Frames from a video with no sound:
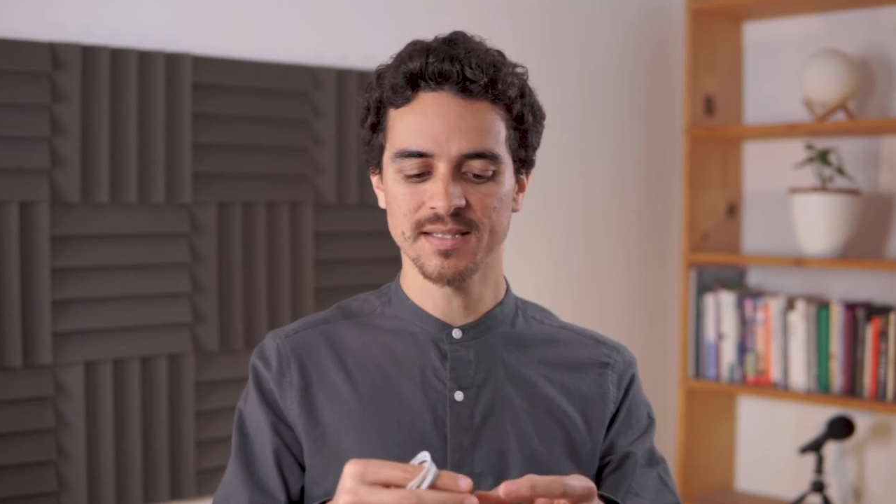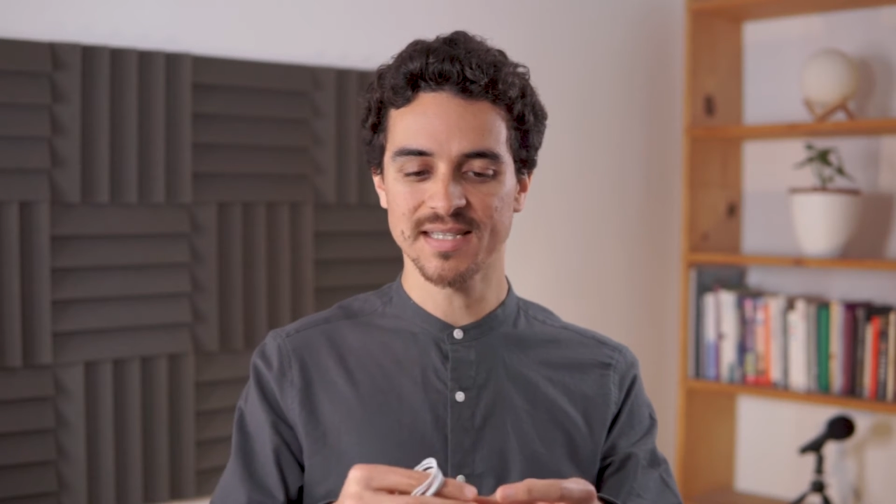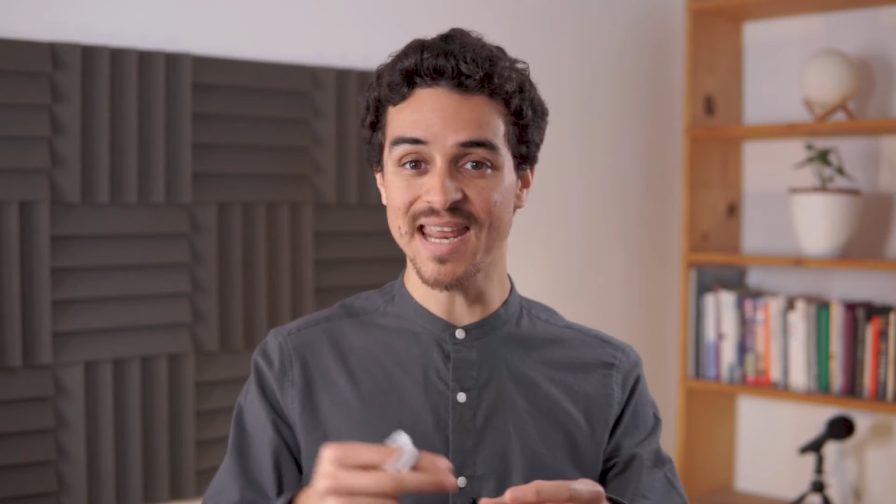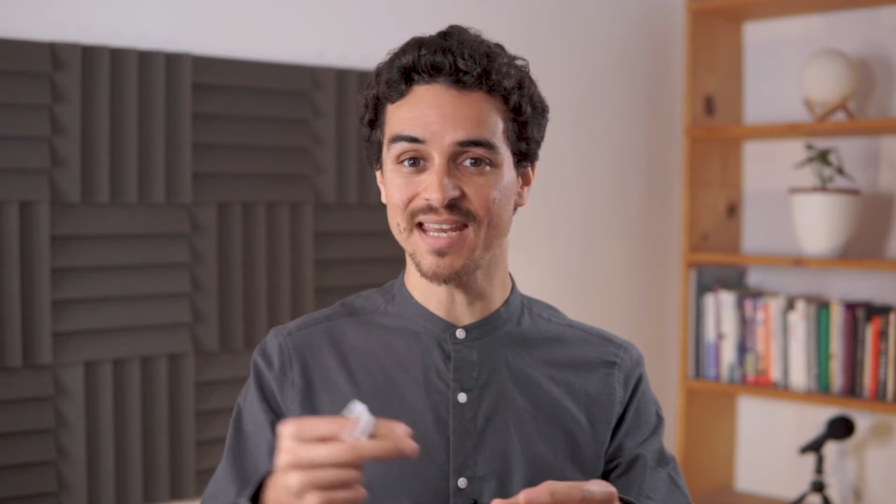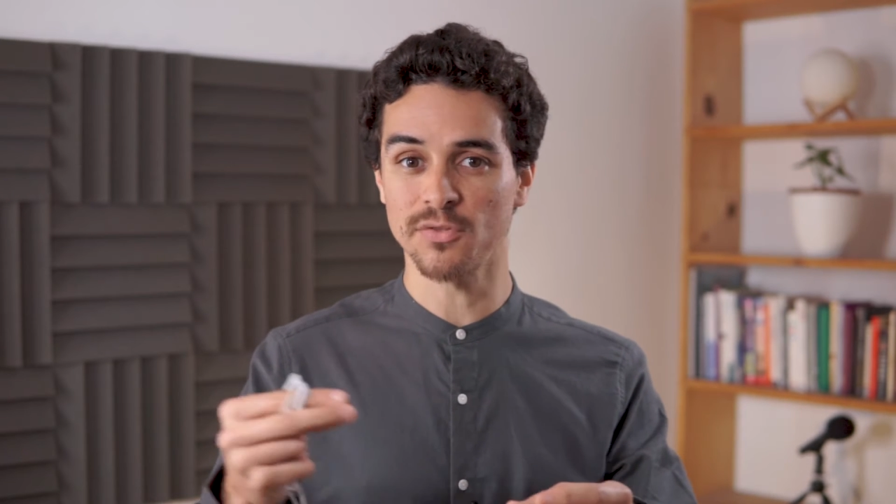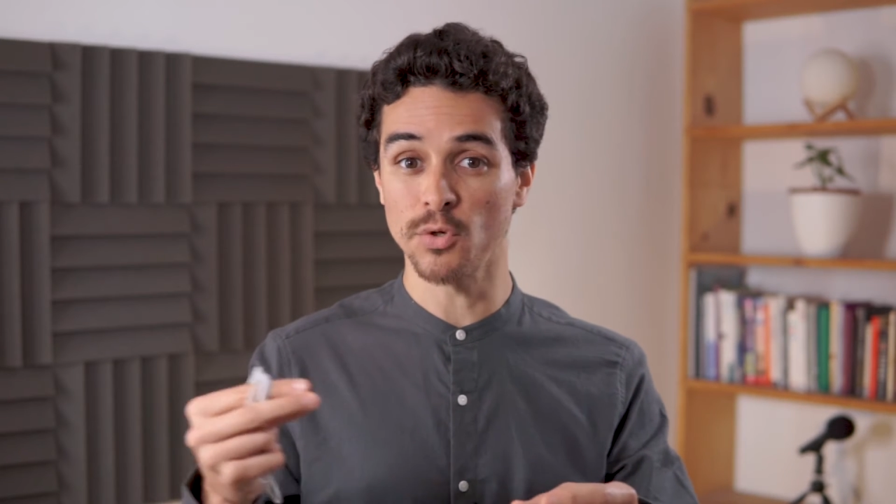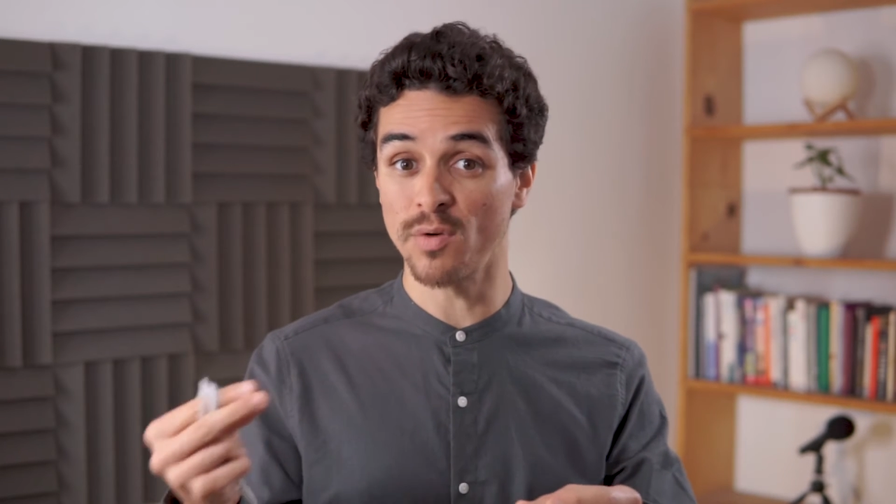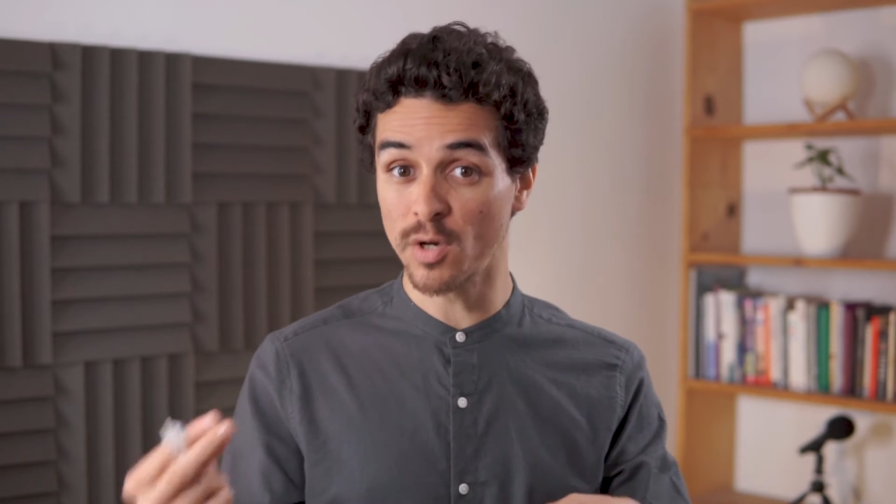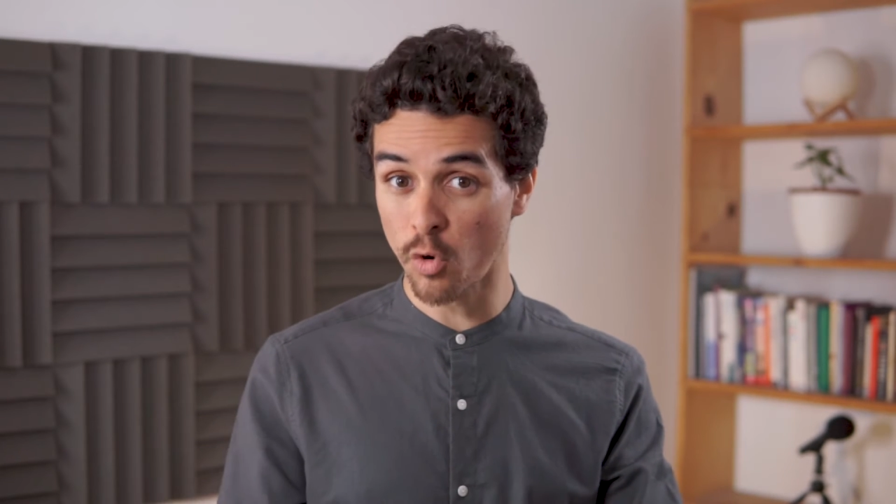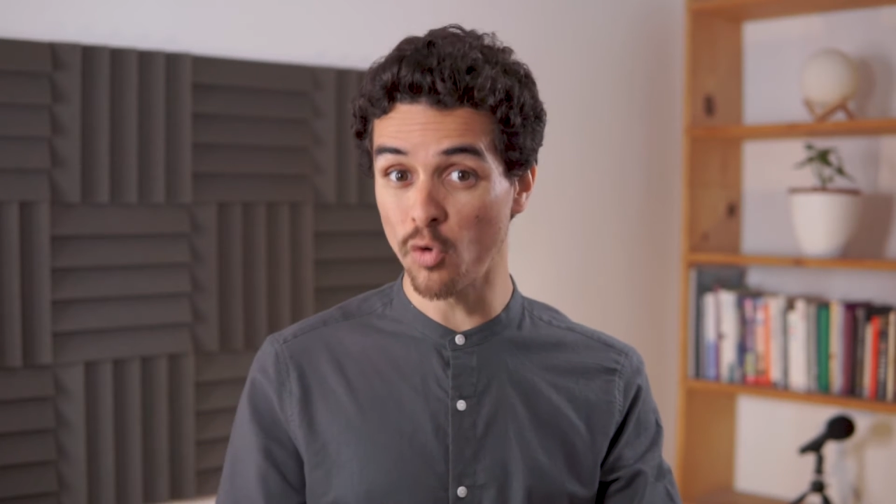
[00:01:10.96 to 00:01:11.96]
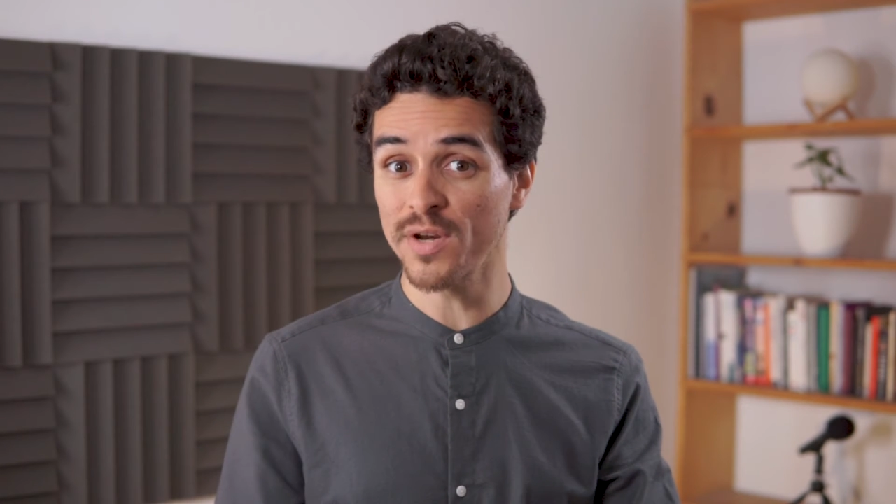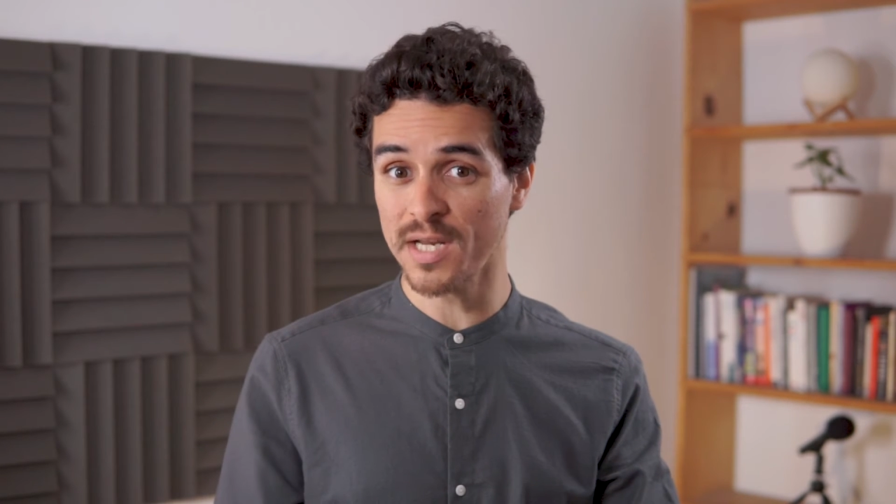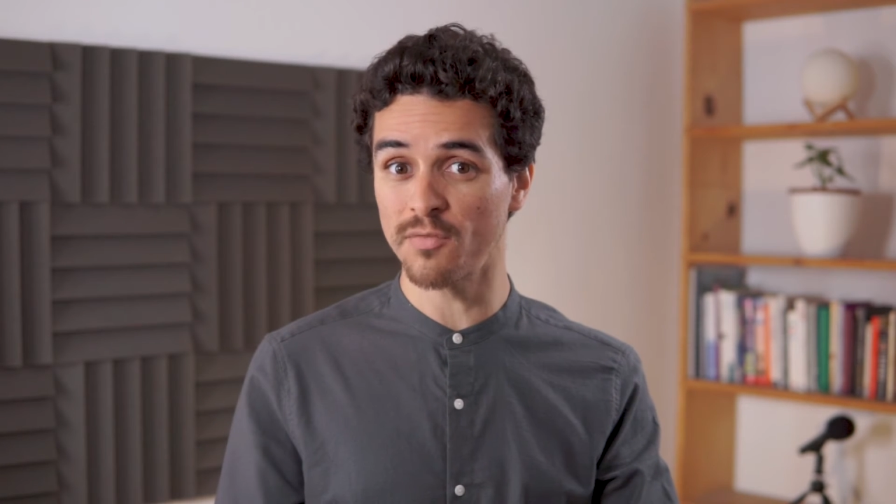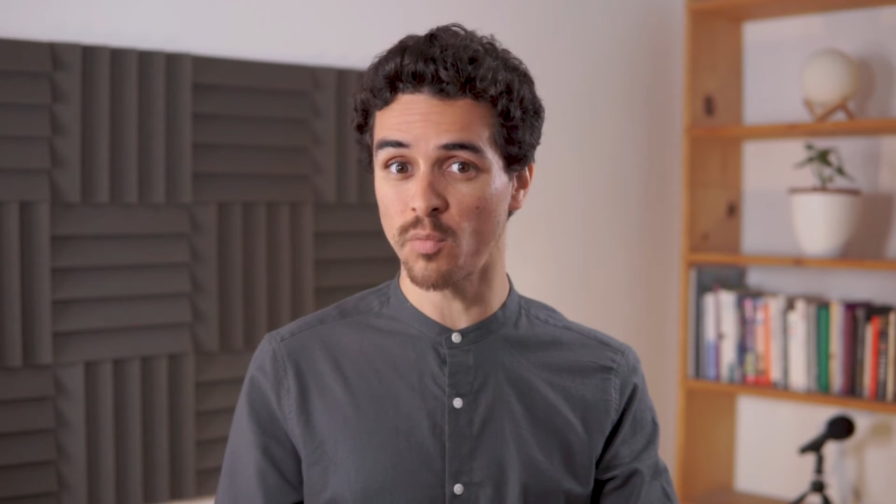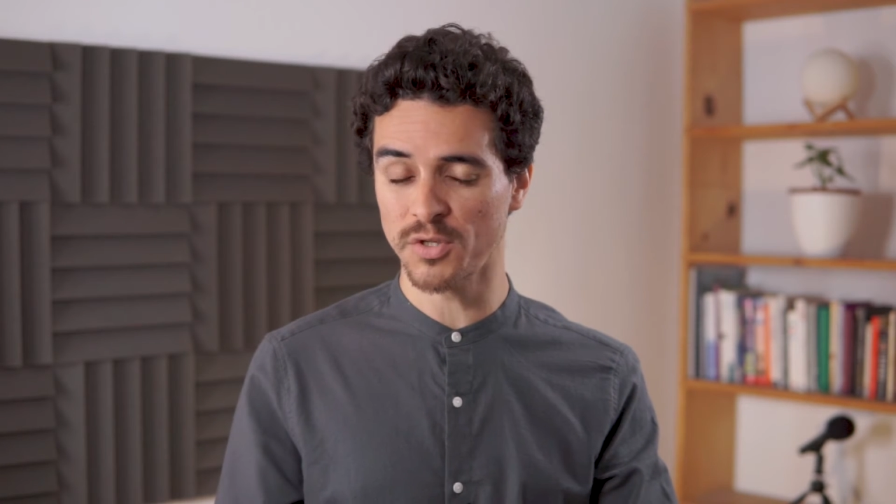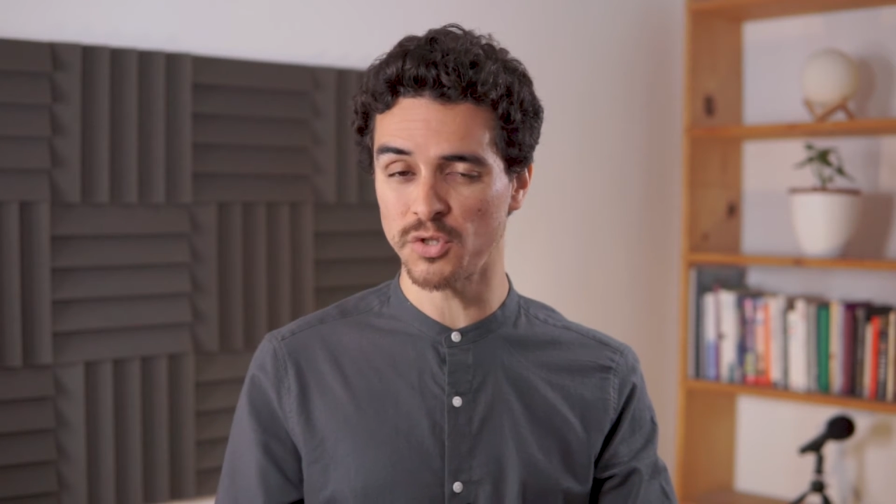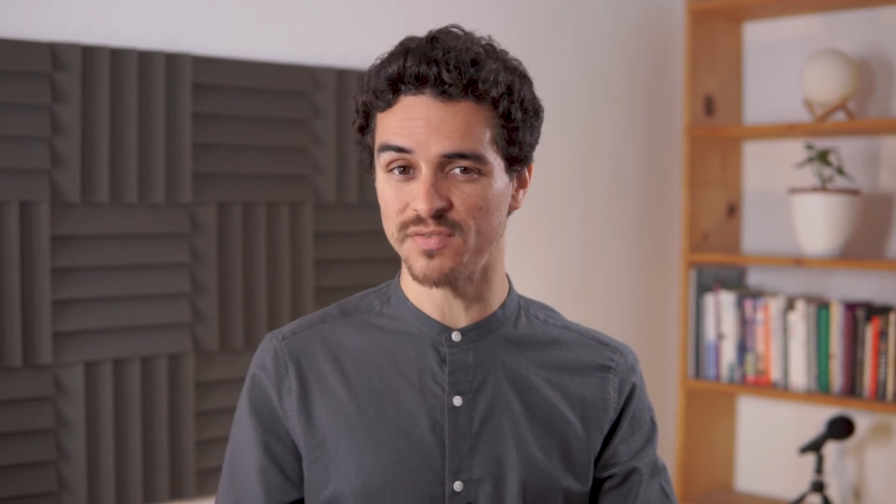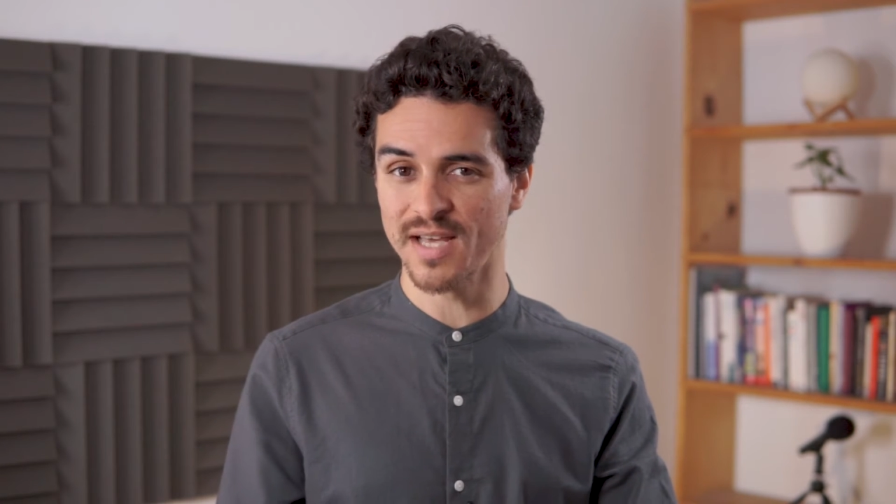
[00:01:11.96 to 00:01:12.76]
take the recording of what you've